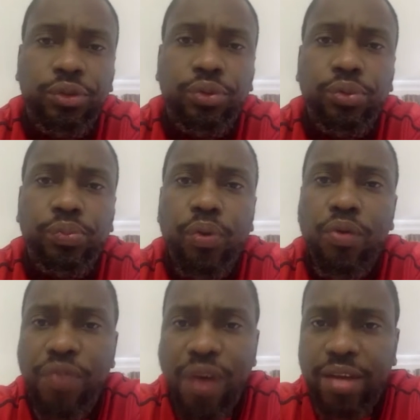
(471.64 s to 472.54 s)
to
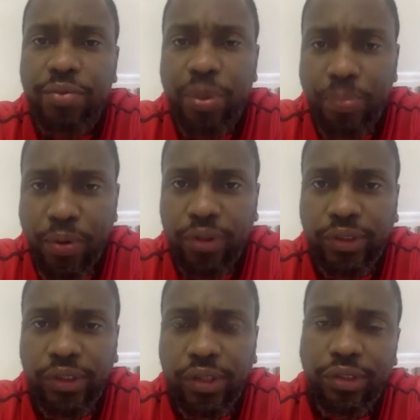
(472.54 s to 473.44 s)
provide
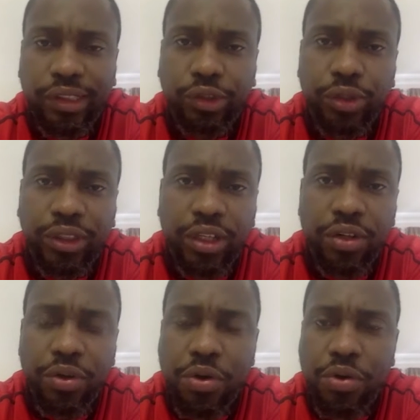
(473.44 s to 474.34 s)
reports on the situation in
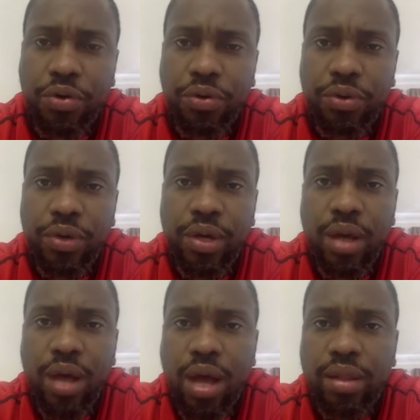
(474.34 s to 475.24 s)
the Congo.
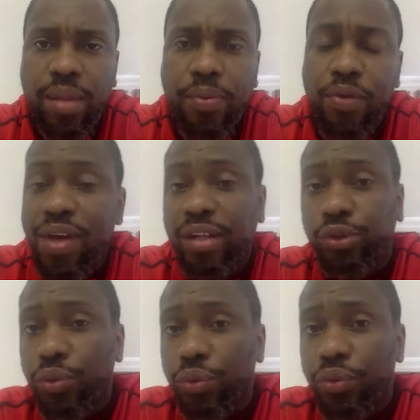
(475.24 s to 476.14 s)
Uh, they provide
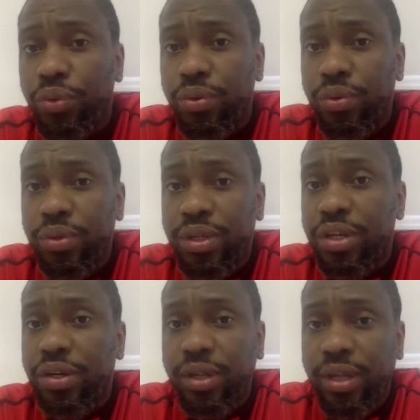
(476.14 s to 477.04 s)
two
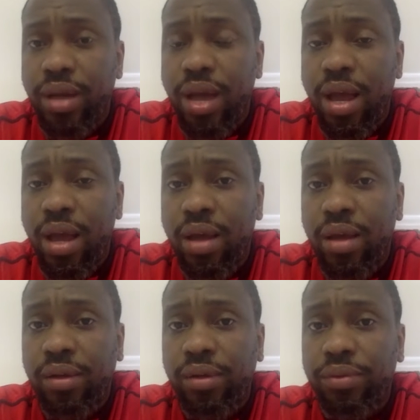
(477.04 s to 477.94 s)
yearly
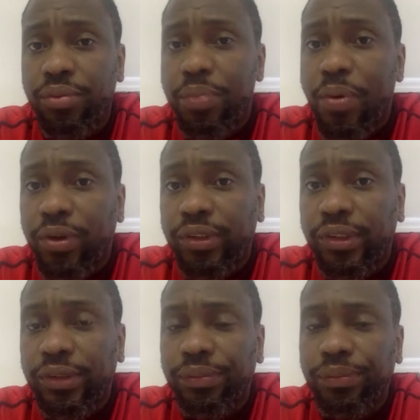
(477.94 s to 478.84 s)
uh,
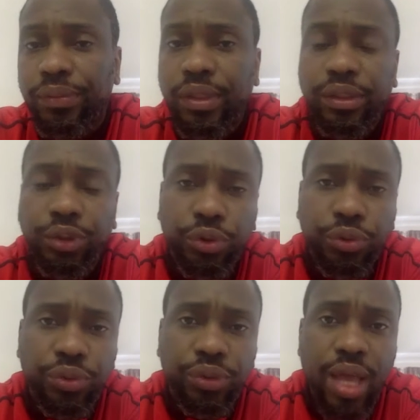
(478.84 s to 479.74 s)
reports in
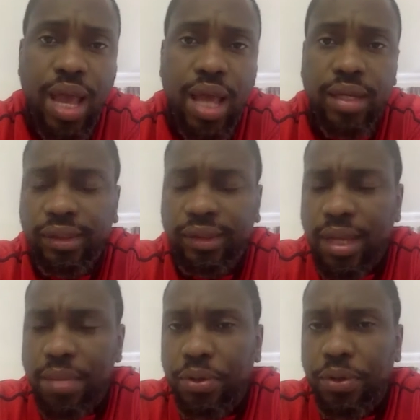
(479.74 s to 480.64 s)
June and in
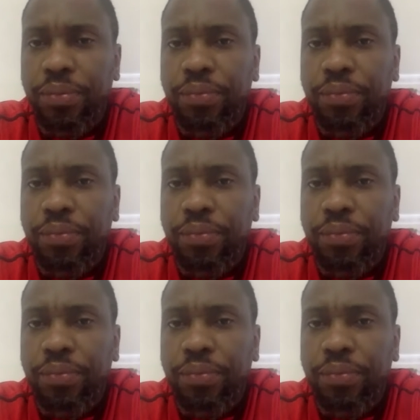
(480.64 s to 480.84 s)
December.